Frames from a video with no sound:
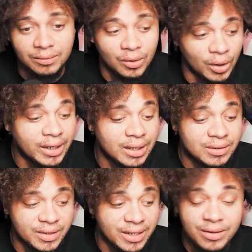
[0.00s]
The link
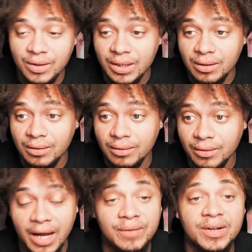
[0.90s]
is in the
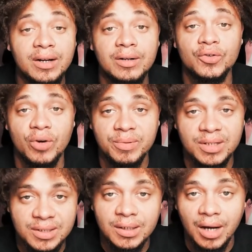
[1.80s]
not even in the
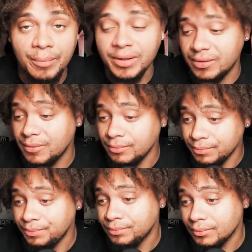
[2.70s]
description; it's in the comments
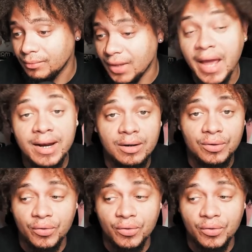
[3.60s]
and in the